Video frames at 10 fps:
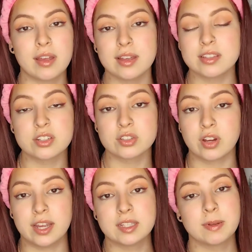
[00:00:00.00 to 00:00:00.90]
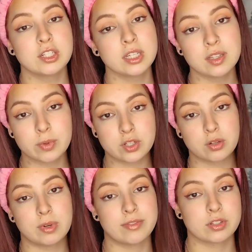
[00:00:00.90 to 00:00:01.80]
It's just great, especially in the winter
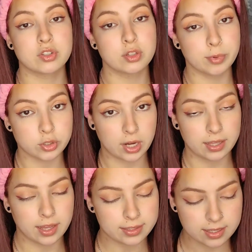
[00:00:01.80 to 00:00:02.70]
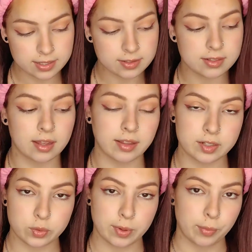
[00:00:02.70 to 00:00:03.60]
whenever it's super dry like this. I like
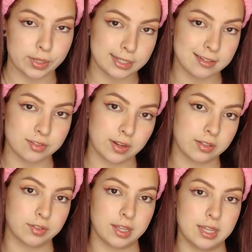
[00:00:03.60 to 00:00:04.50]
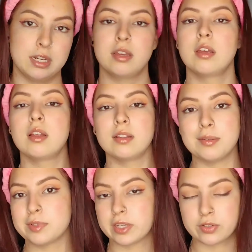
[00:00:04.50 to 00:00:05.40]
to wear more tints rather than
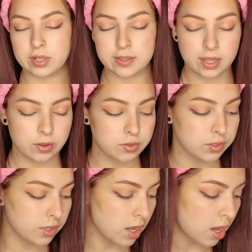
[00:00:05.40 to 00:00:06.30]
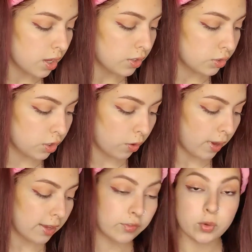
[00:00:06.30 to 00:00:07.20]
lipsticks or anything else. So
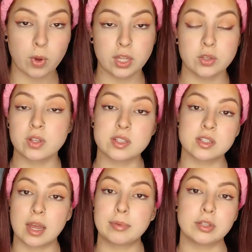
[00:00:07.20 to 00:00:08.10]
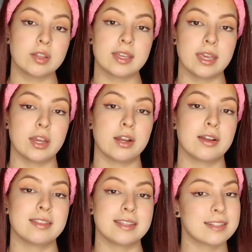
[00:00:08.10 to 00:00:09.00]
if you want, you can stop your look
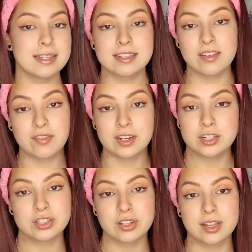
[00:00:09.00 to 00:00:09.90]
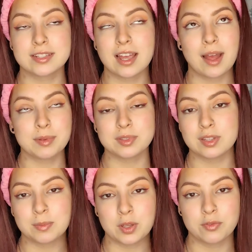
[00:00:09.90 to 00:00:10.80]
here. This is a finished look. It's
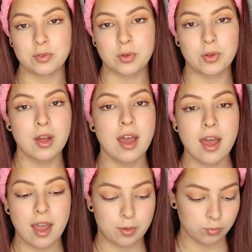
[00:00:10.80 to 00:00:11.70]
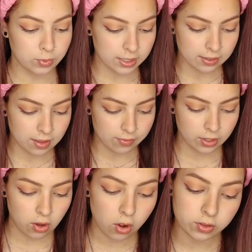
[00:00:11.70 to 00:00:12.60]
absolutely beautiful. I'm really loving
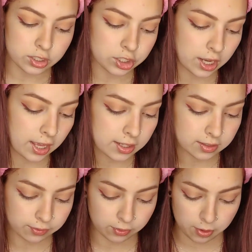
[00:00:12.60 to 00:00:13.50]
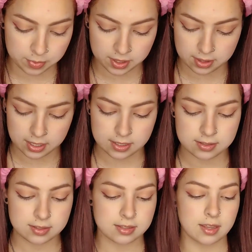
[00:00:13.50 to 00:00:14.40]
all the shades from
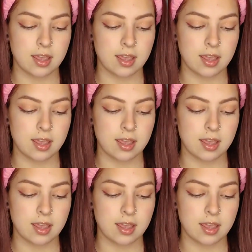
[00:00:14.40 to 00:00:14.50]
this